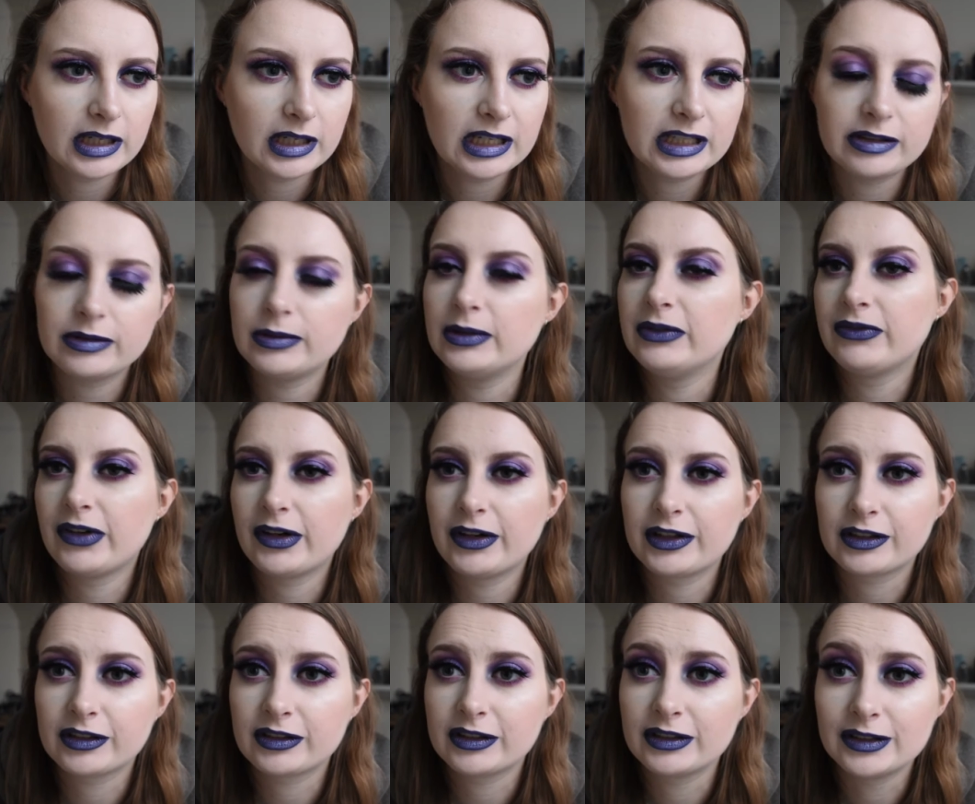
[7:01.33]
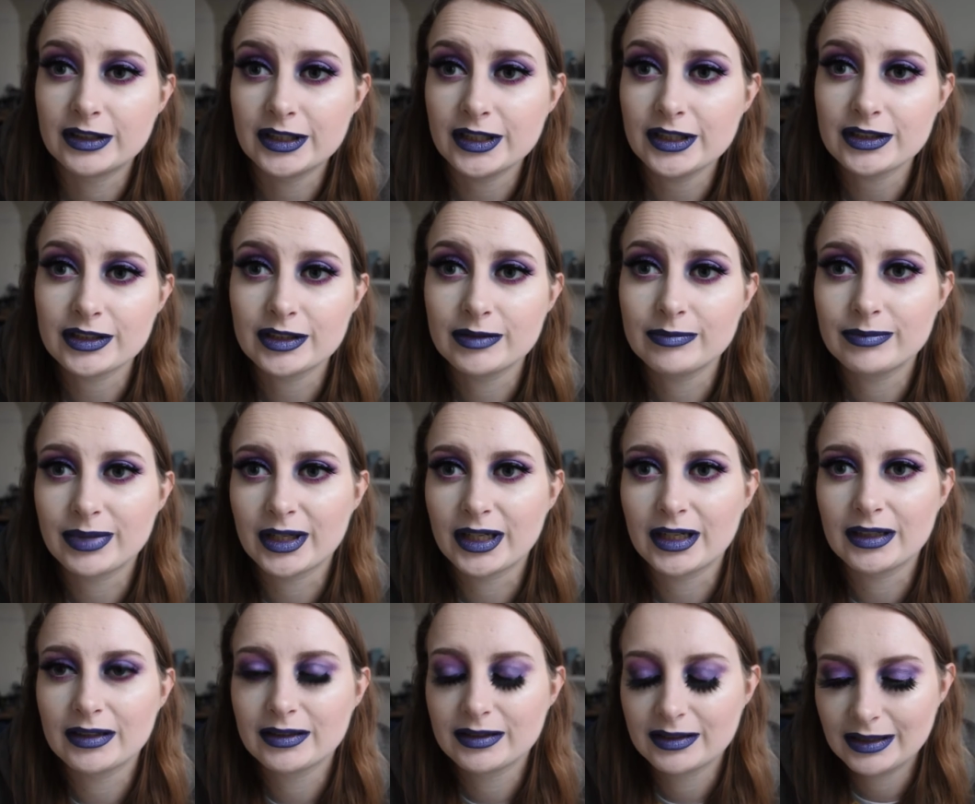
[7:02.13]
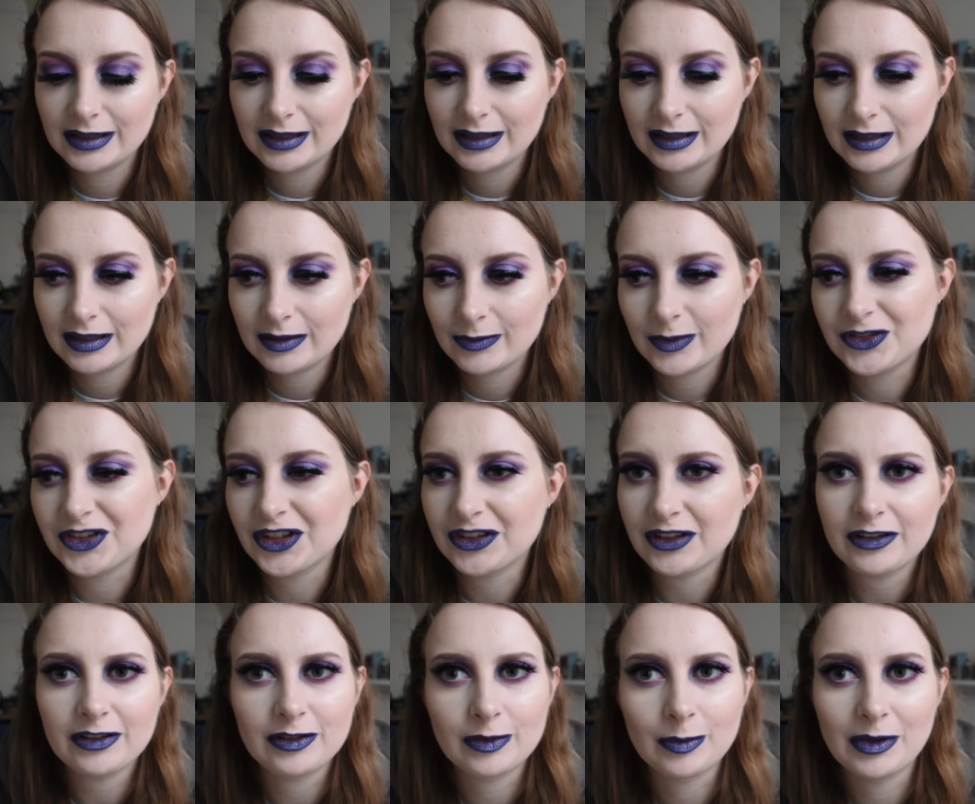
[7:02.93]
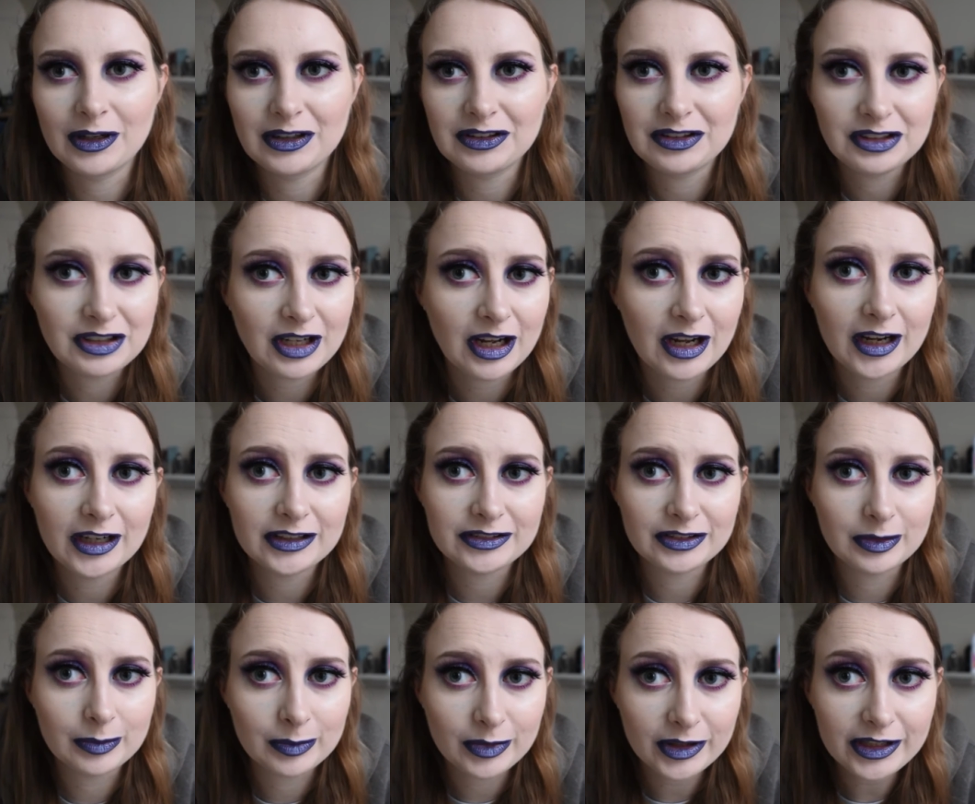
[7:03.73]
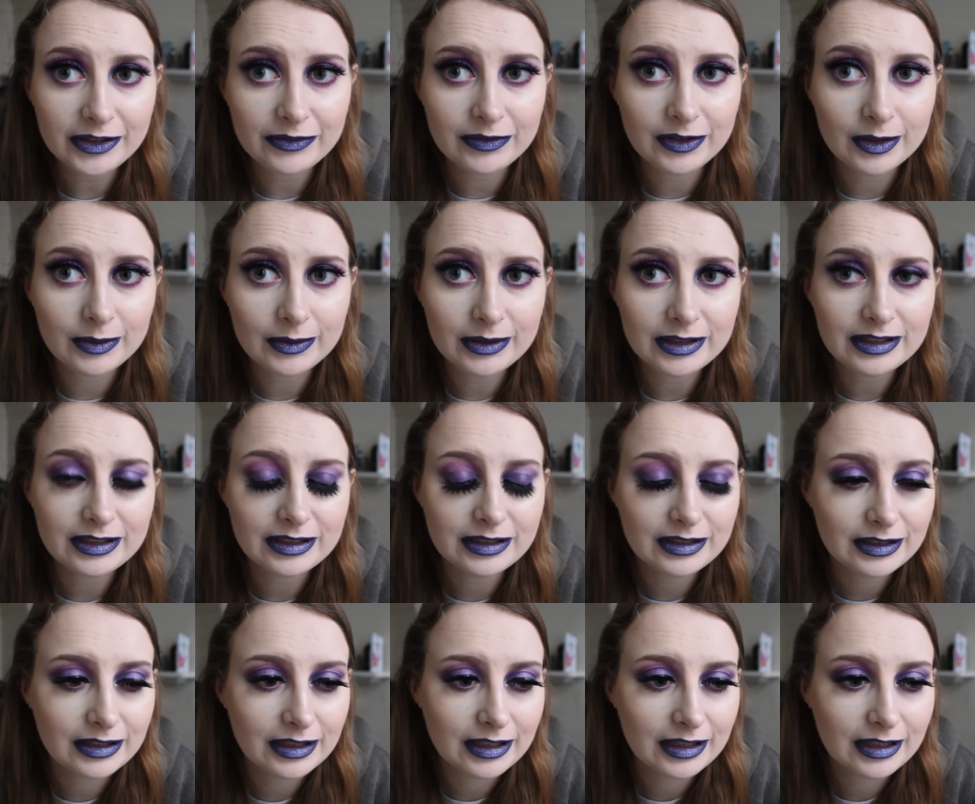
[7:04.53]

It's in very good condition but We've just had to replace the tyres and the brake fluid.